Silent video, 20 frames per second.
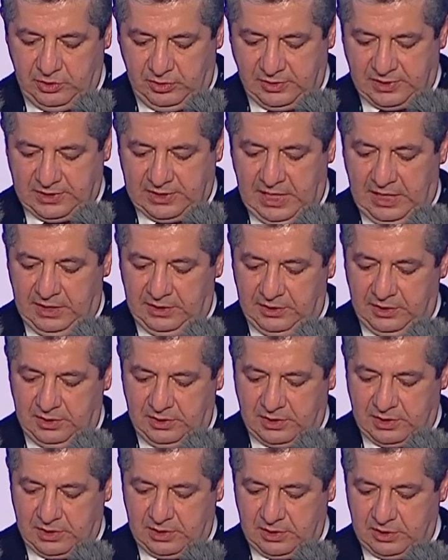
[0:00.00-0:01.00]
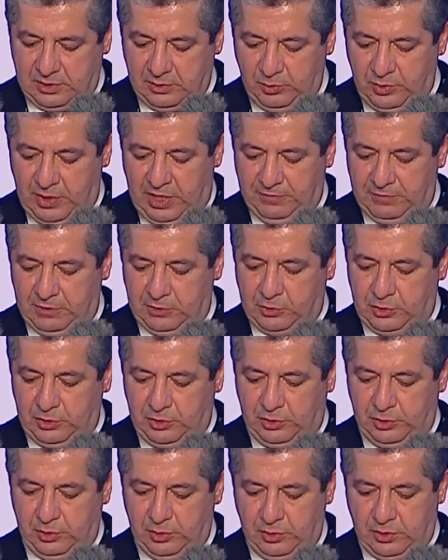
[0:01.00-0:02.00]
standards we have
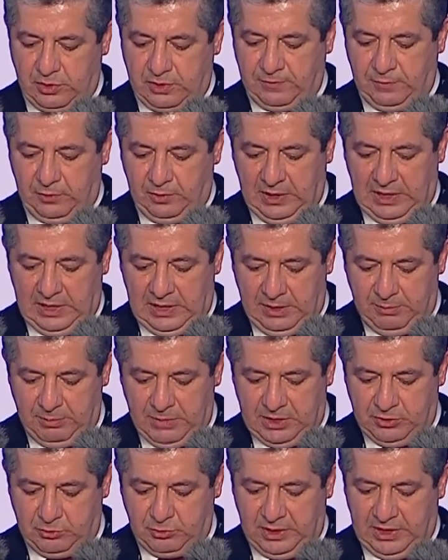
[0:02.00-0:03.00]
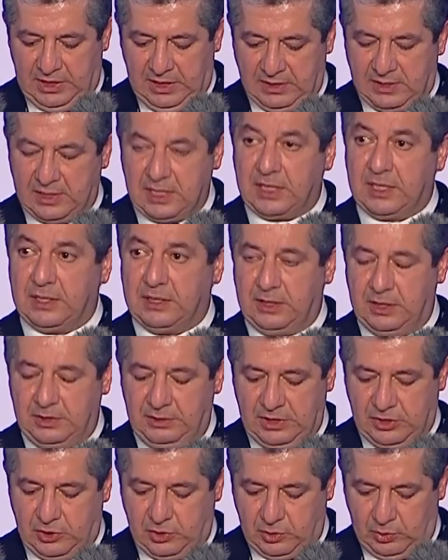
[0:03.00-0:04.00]
introduced for elementary and secondary
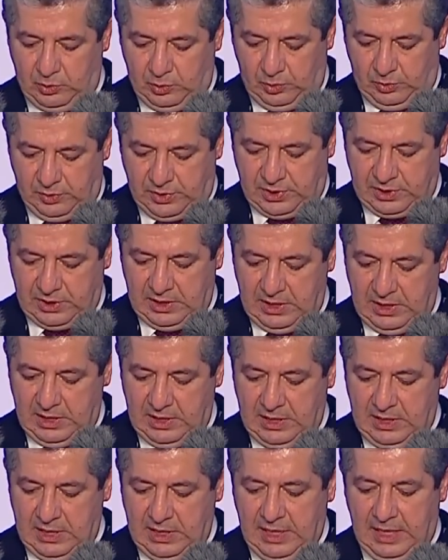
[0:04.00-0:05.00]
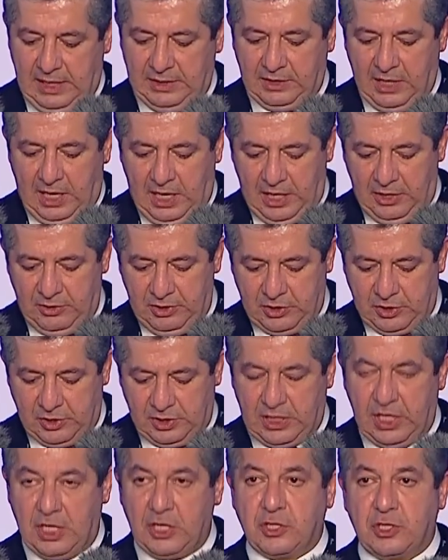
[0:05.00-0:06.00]
schools and higher
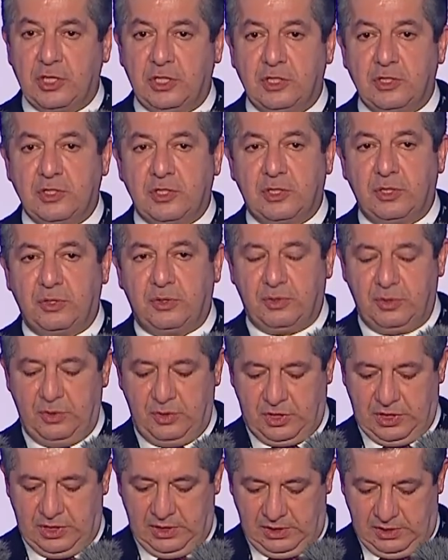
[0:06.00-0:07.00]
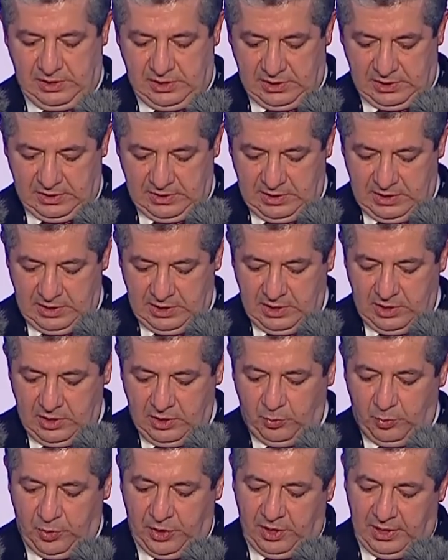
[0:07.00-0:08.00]
education institutions,
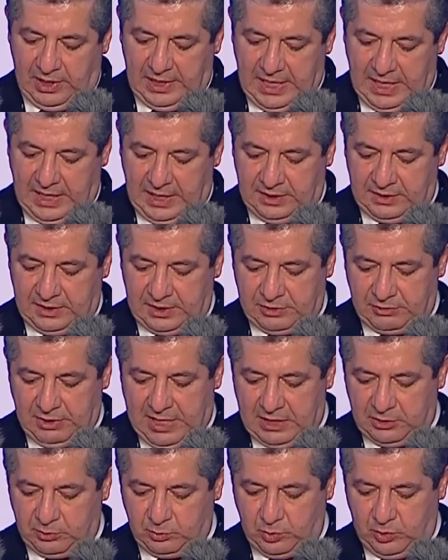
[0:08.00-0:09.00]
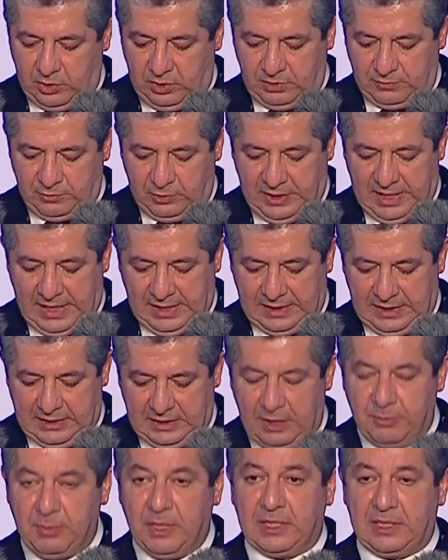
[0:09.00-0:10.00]
we are laying the groundwork for
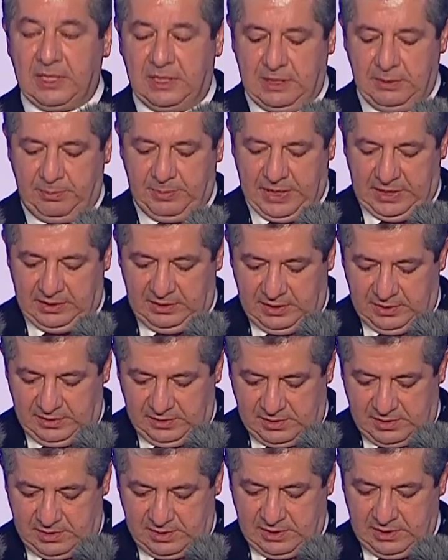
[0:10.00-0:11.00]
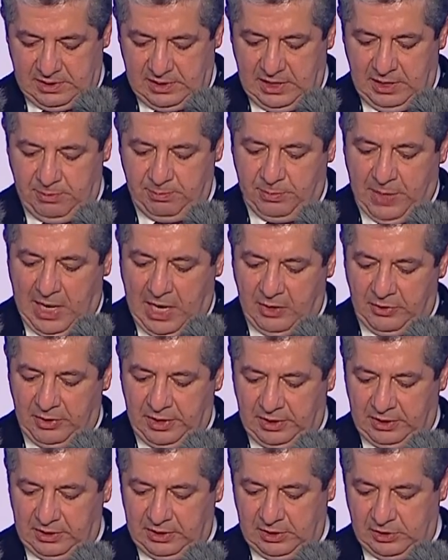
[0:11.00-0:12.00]
academic independence,
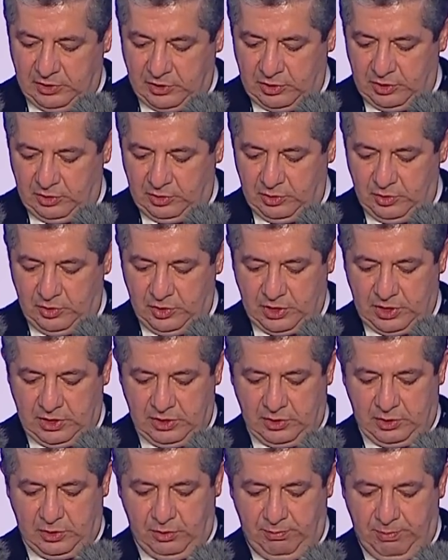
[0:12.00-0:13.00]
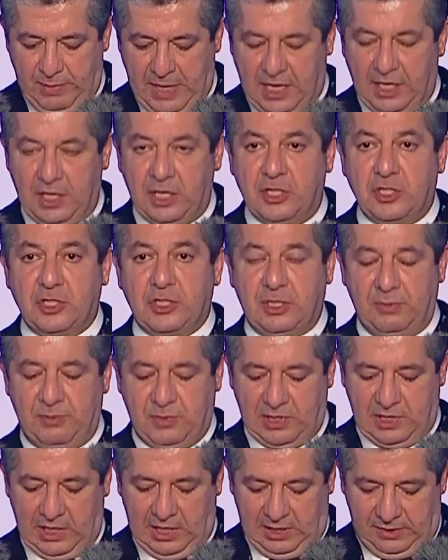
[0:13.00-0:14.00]
empowering institutions to manage
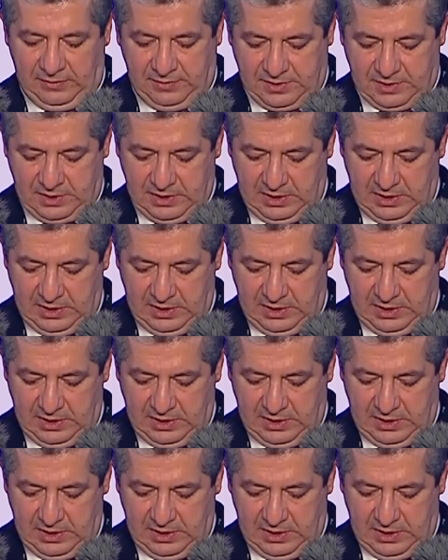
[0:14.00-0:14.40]
themselves